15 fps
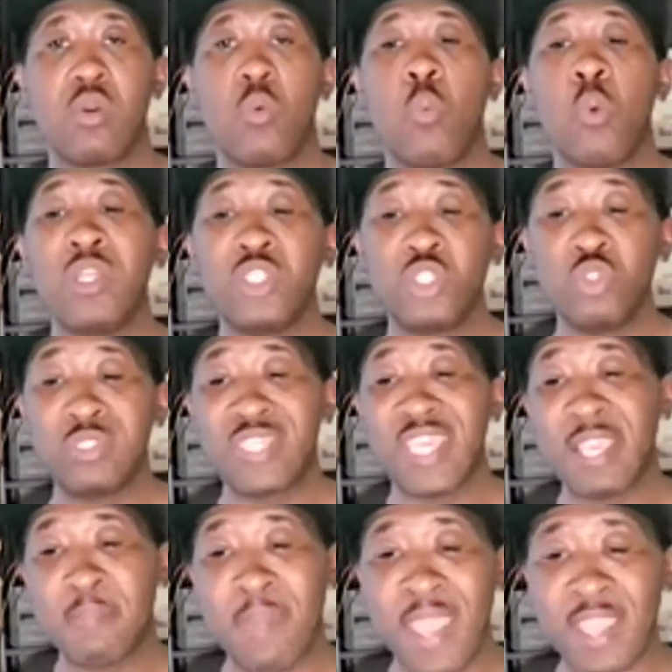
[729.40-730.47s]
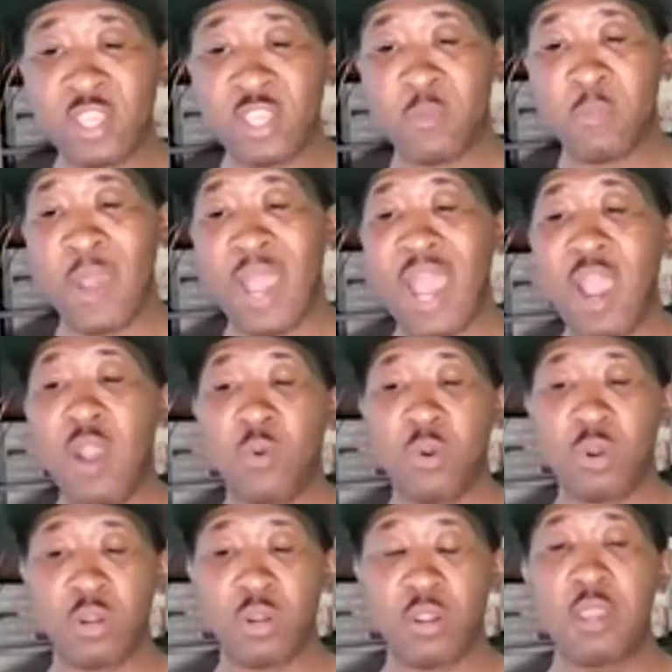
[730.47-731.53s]
Once you take back your
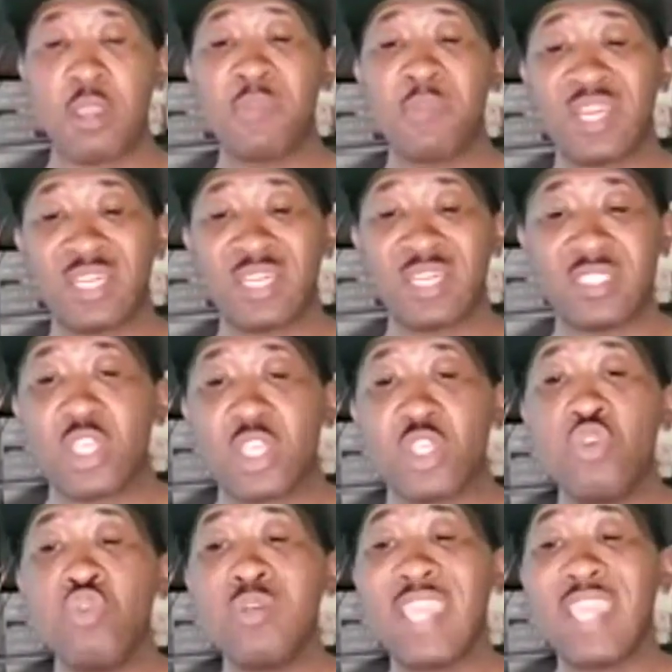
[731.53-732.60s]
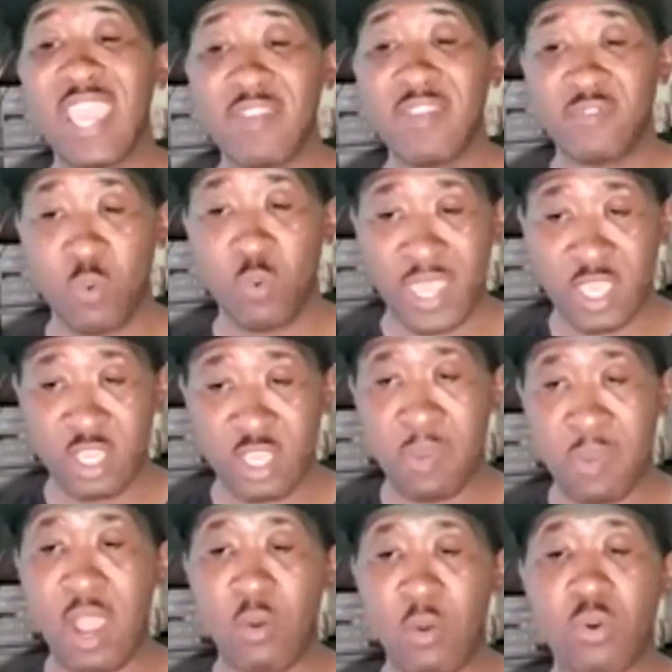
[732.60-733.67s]
power, because you gave away your
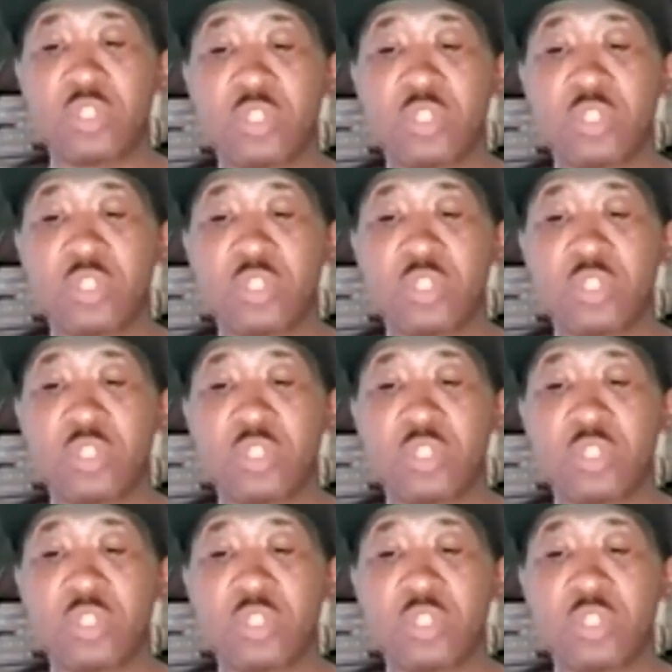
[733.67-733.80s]
power.